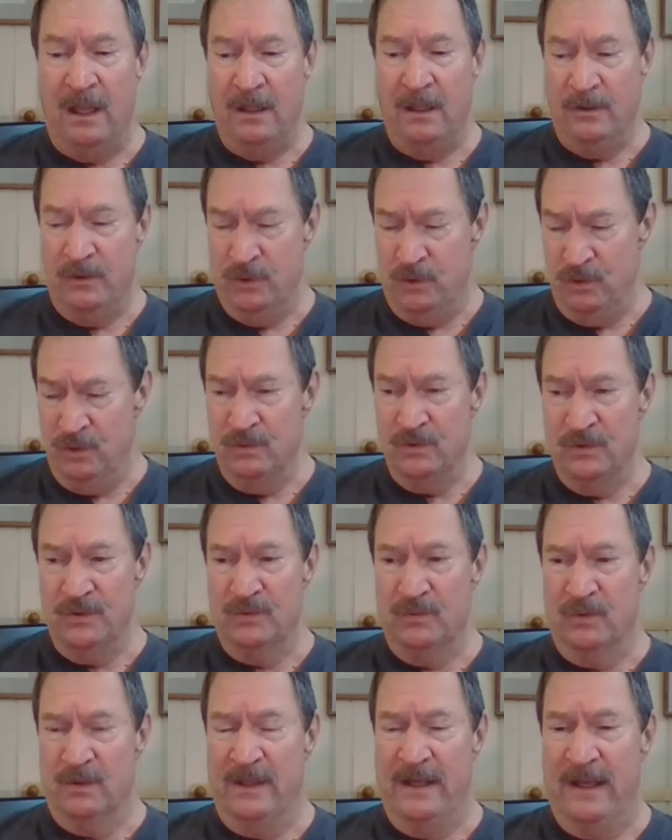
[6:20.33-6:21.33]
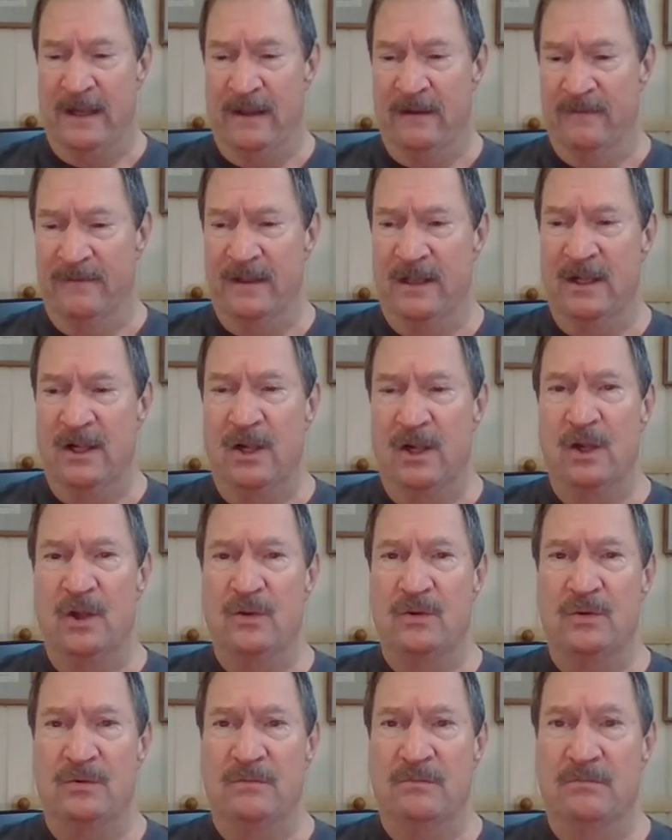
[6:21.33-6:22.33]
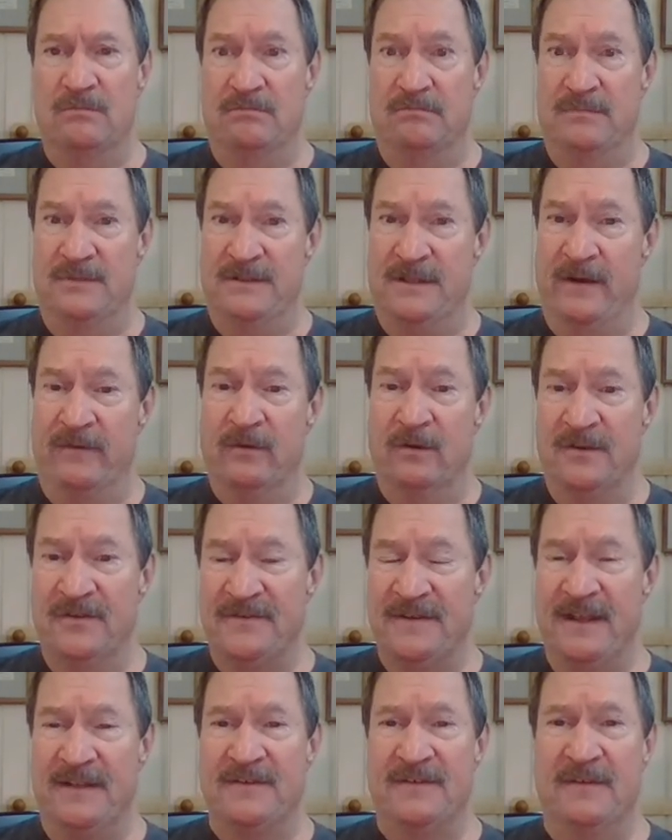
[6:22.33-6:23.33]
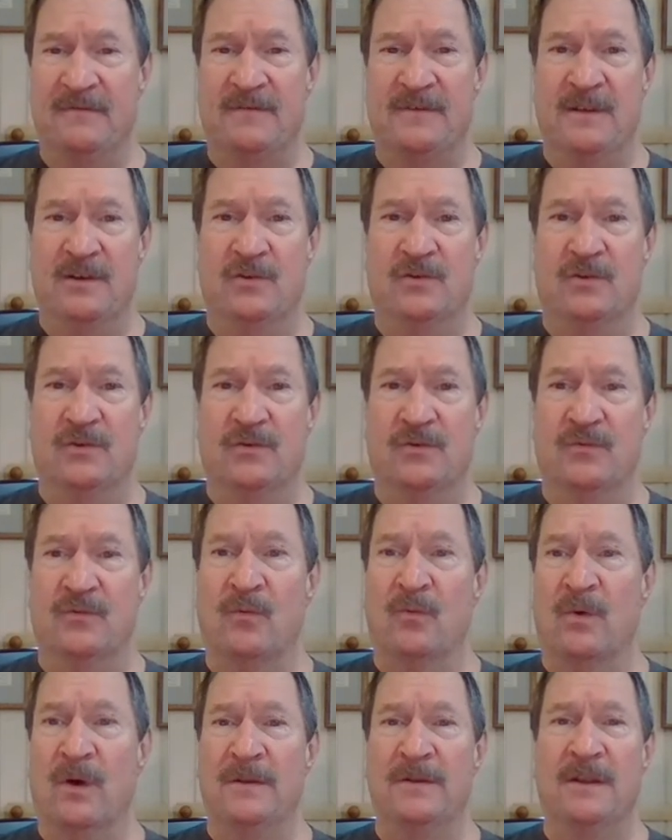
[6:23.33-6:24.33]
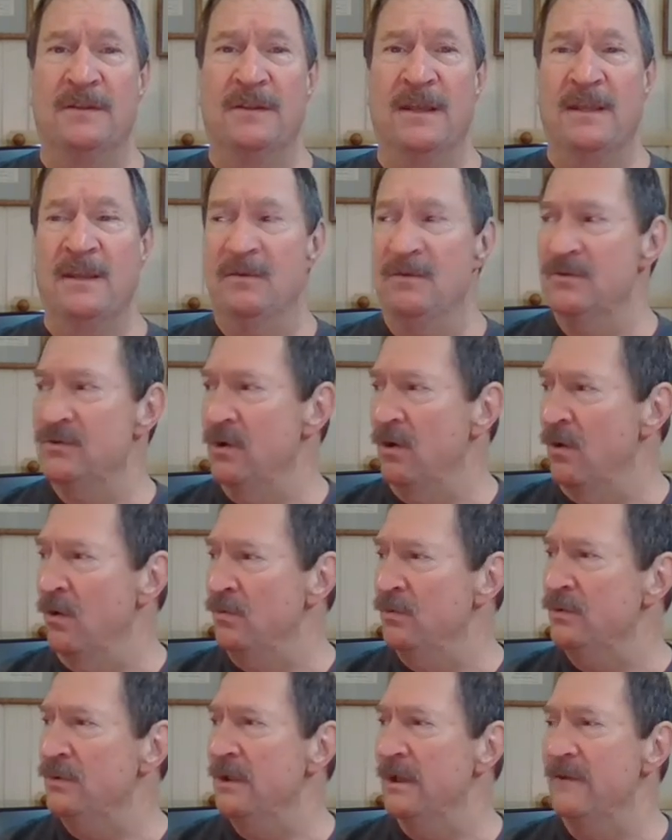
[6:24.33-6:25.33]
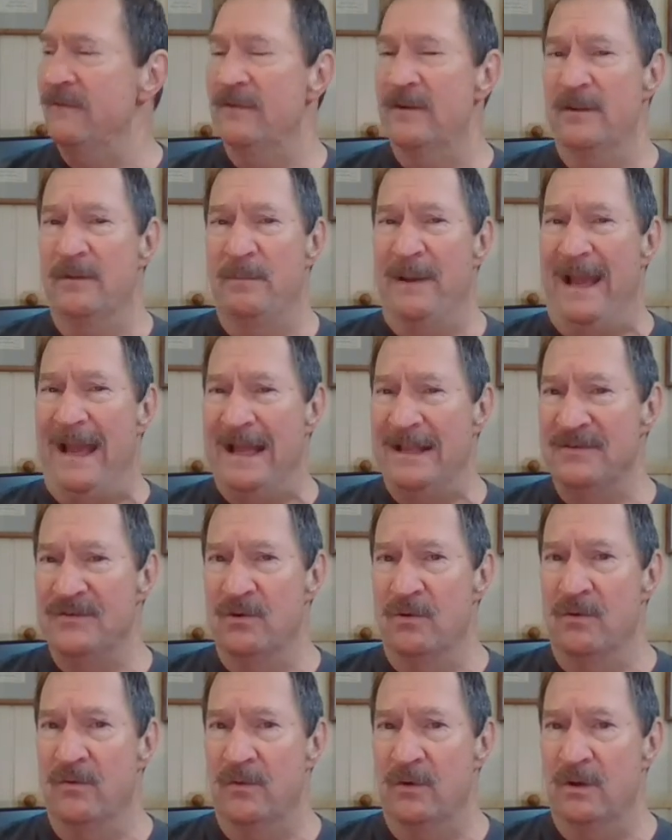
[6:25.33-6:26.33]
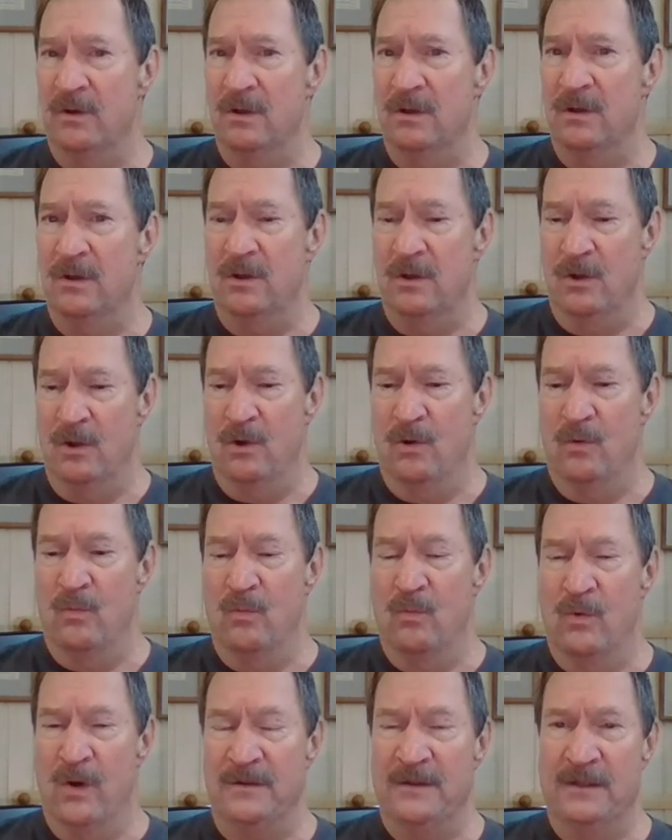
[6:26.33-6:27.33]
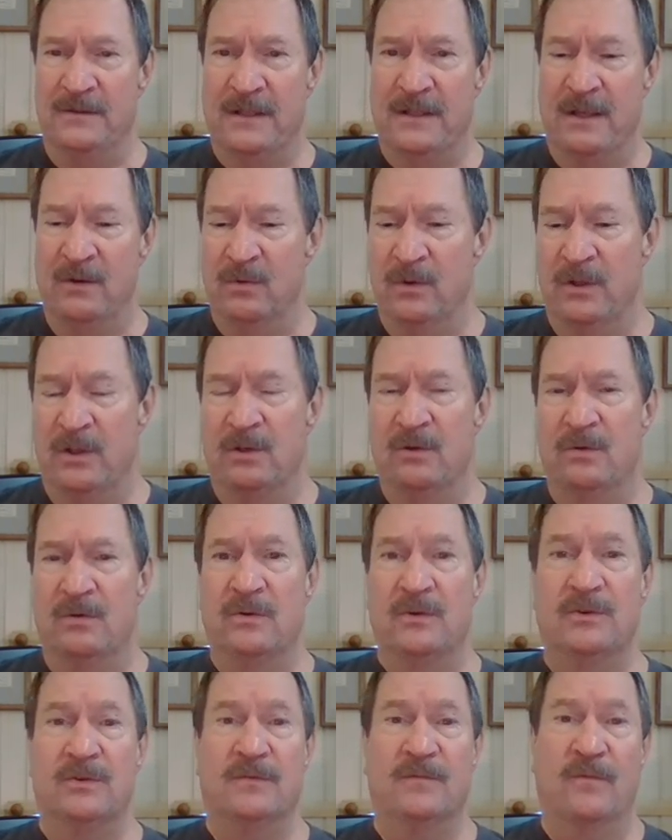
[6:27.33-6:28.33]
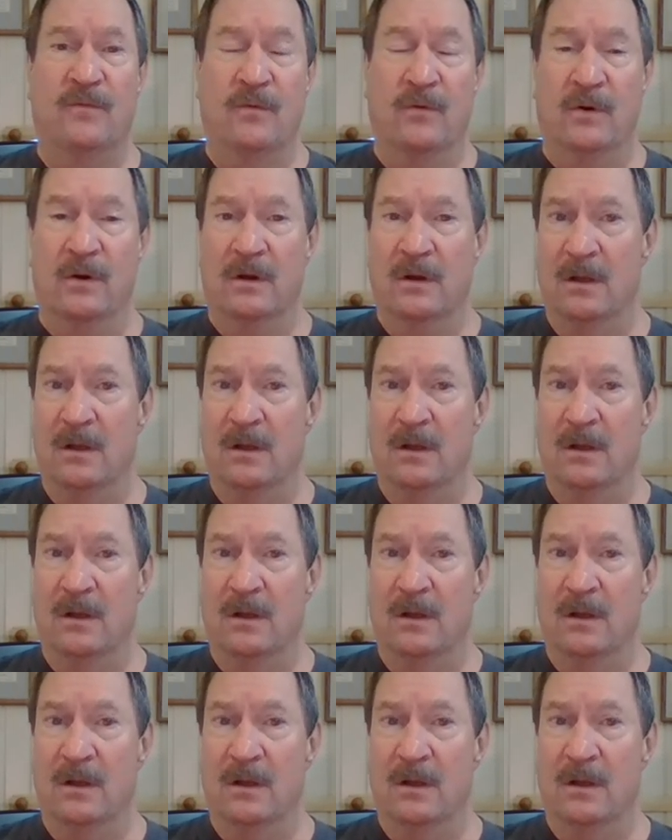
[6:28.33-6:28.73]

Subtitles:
Jews will have several sets of dishes, one that they use only for the Passover, one that they will use for,